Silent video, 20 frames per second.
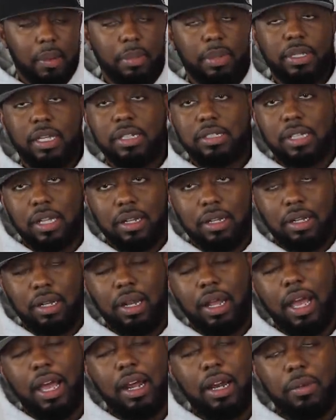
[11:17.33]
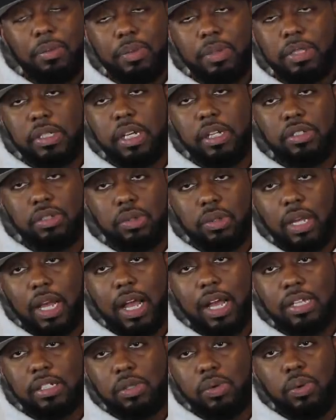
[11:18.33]
But there's a lot of potential
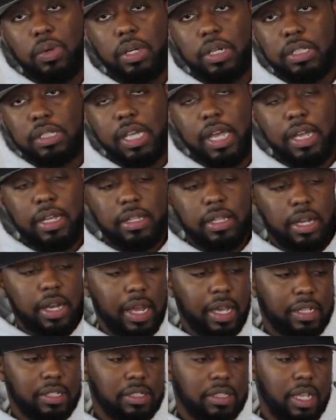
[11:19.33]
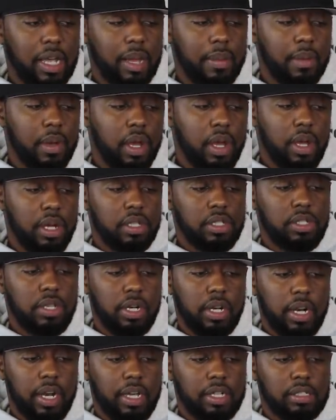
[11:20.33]
guys who could take the next step
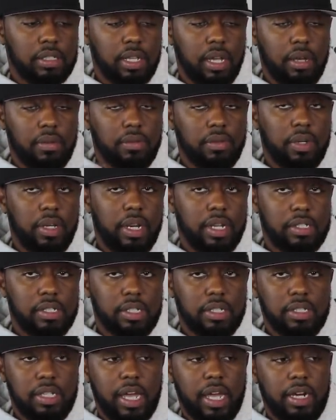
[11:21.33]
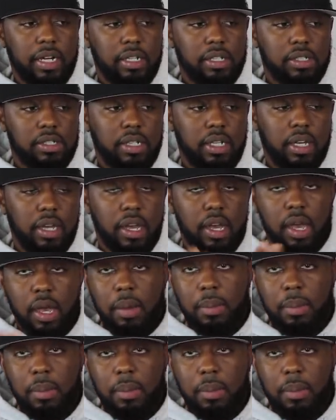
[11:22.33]
to the next level, and it's exciting to see.